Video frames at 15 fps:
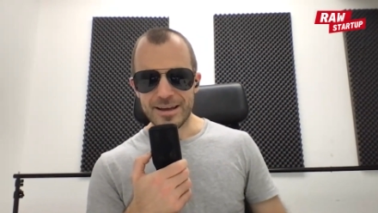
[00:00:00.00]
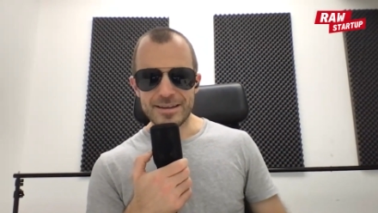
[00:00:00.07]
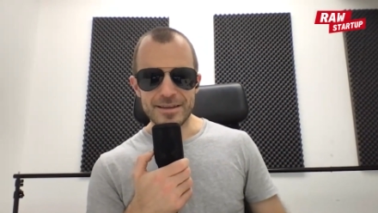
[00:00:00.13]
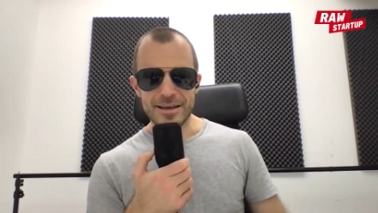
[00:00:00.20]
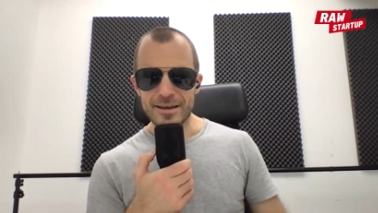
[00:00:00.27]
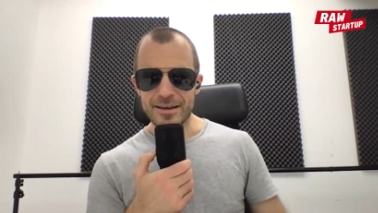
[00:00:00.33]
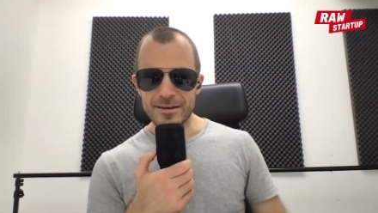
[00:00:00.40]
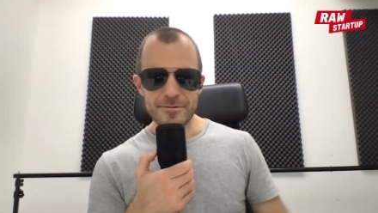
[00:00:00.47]

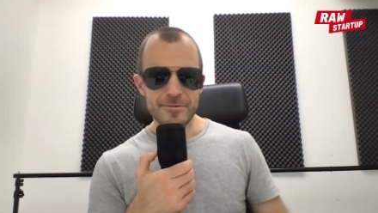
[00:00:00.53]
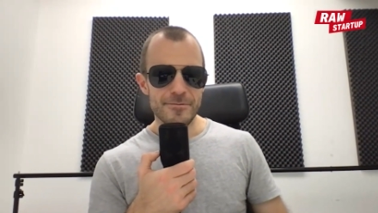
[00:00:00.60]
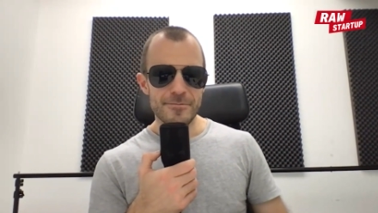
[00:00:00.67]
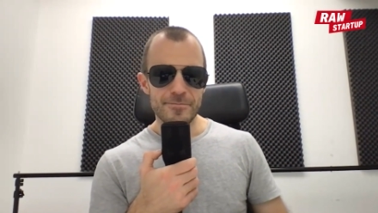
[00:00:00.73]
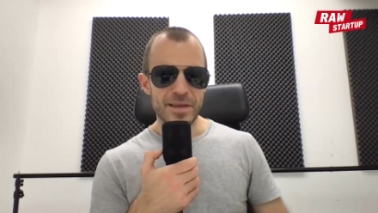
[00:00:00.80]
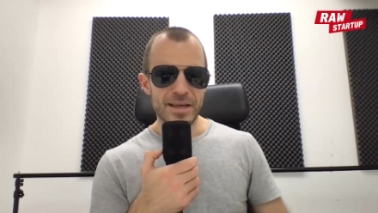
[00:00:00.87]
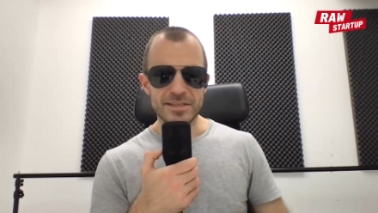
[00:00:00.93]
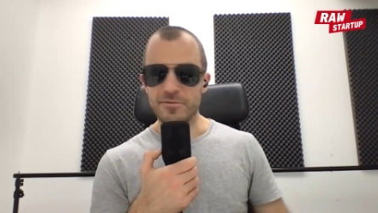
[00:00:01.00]
the
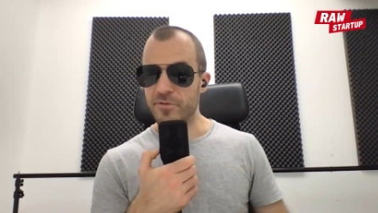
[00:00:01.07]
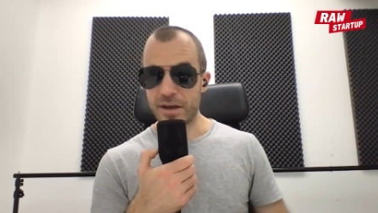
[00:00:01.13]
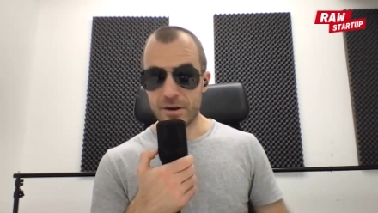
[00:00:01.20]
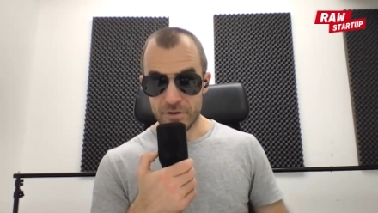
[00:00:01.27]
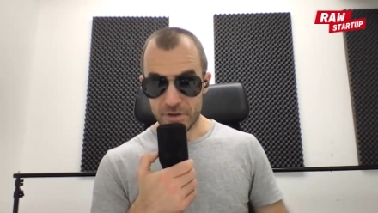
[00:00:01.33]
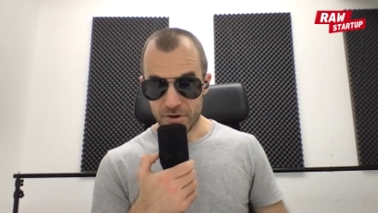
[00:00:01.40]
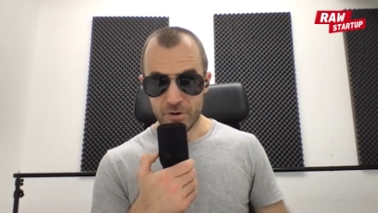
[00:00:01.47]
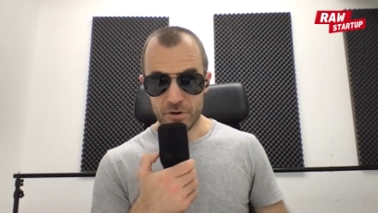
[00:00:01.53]
it's
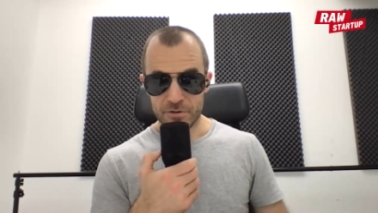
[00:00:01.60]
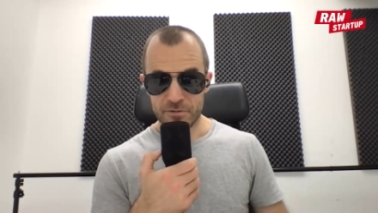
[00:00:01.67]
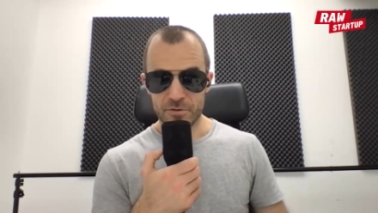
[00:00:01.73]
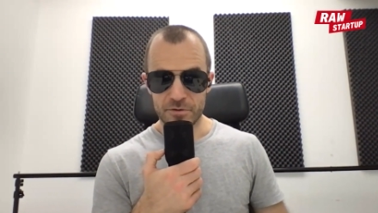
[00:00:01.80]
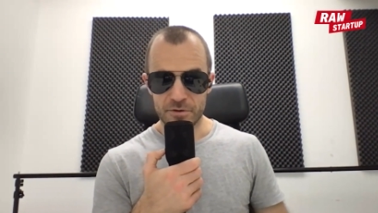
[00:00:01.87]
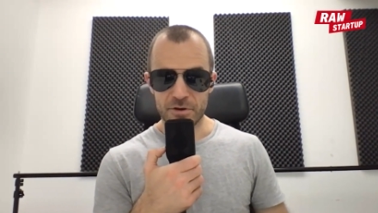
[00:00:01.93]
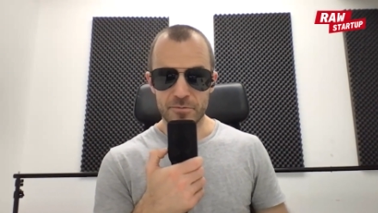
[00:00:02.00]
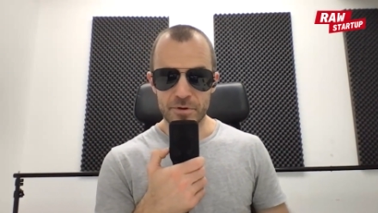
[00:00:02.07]
very hard
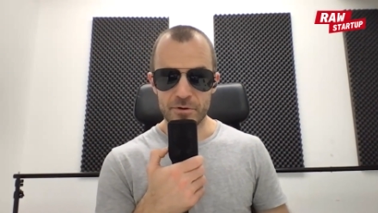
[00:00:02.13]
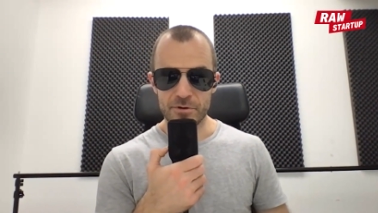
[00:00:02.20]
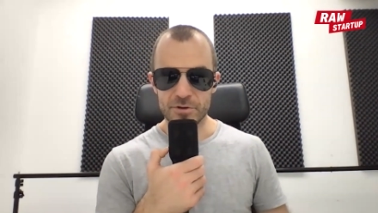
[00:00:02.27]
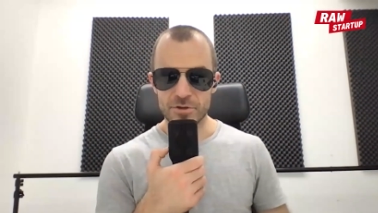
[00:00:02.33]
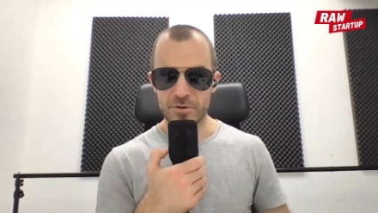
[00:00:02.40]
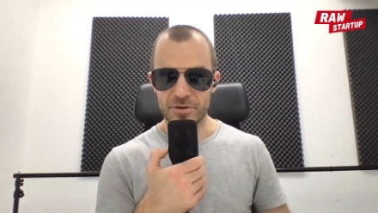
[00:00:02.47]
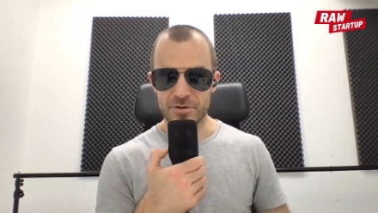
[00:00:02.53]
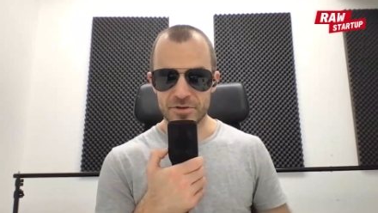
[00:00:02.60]
for the computer
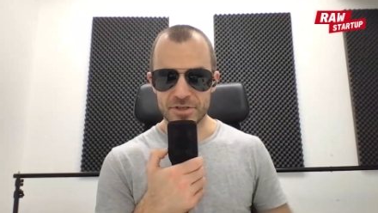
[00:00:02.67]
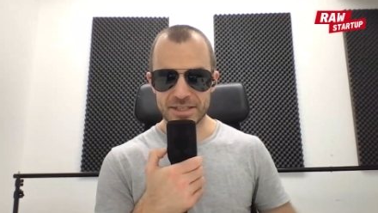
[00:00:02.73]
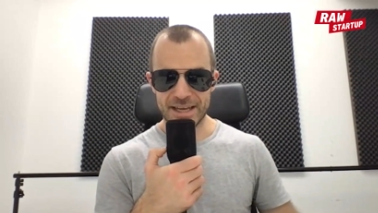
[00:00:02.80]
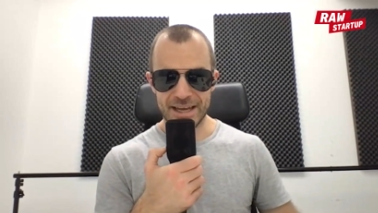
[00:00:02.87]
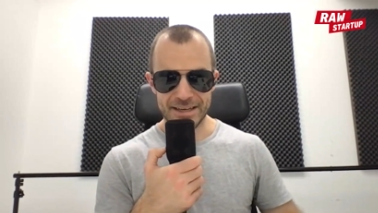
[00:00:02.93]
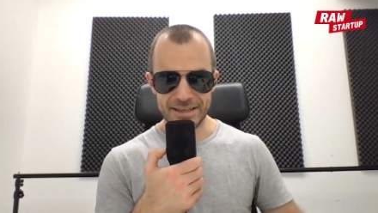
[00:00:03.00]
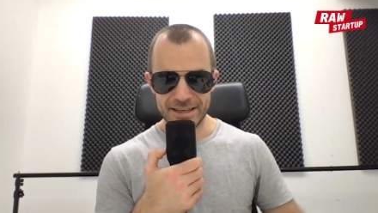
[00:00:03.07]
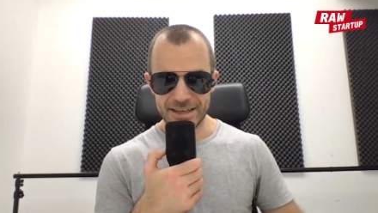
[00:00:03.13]
to
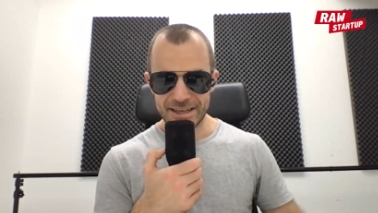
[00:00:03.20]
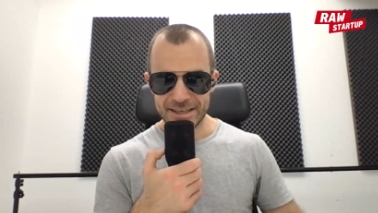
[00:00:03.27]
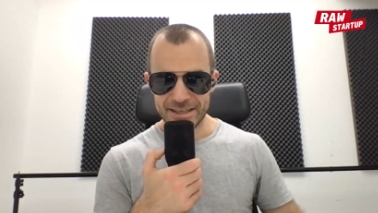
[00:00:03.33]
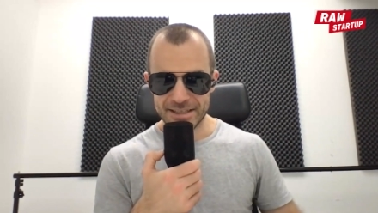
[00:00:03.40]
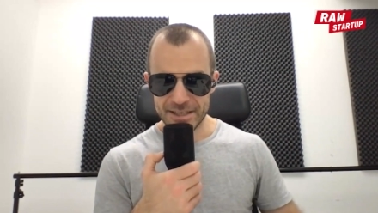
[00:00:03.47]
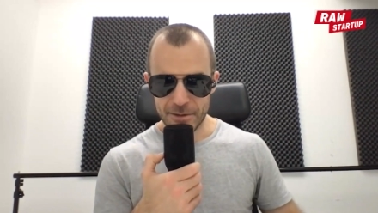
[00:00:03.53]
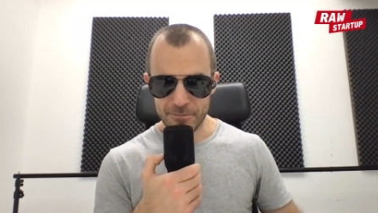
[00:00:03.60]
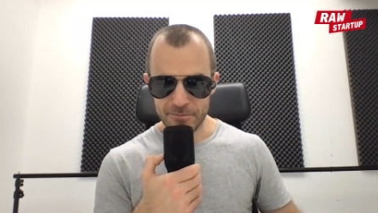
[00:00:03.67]
understand
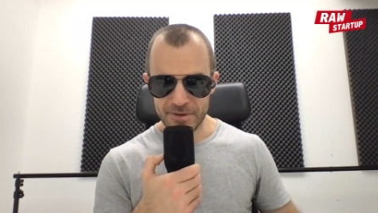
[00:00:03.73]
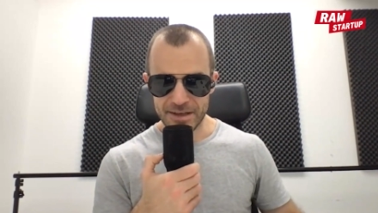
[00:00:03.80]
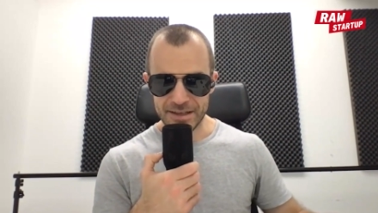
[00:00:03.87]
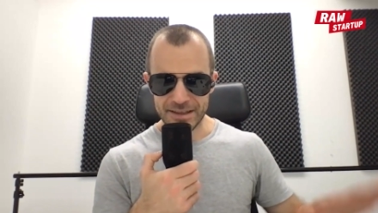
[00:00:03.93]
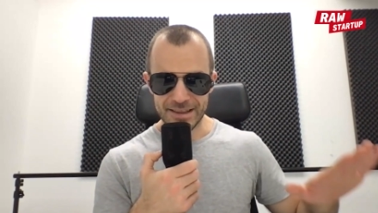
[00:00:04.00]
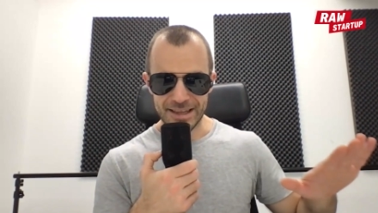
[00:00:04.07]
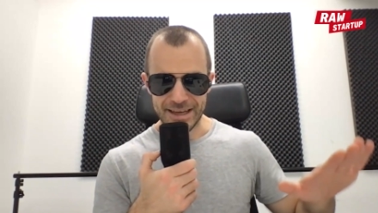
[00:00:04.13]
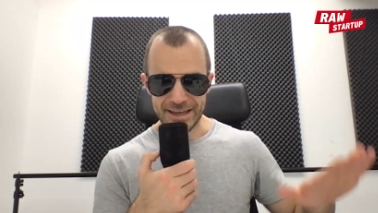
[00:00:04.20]
something
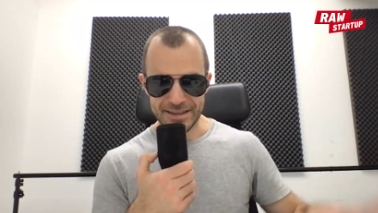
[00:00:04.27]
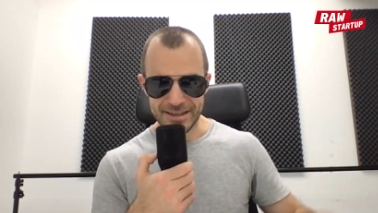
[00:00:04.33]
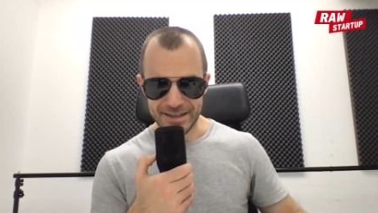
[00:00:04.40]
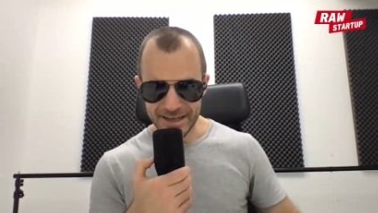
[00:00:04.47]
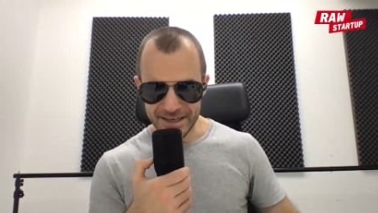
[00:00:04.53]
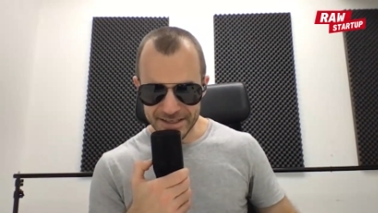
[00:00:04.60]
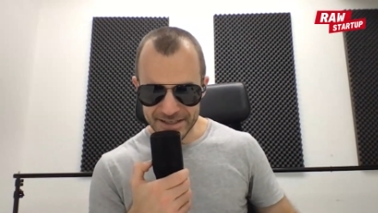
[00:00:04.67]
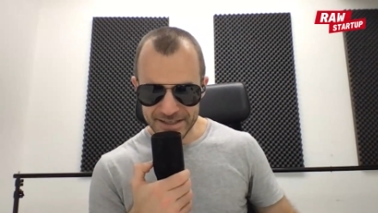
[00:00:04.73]
like
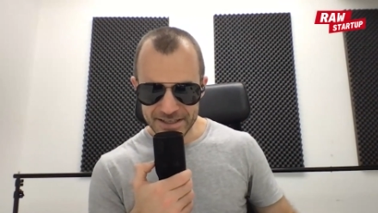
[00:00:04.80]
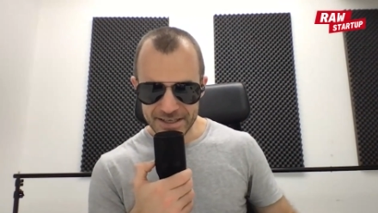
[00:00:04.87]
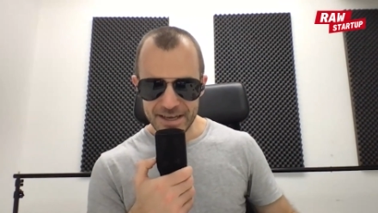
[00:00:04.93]
this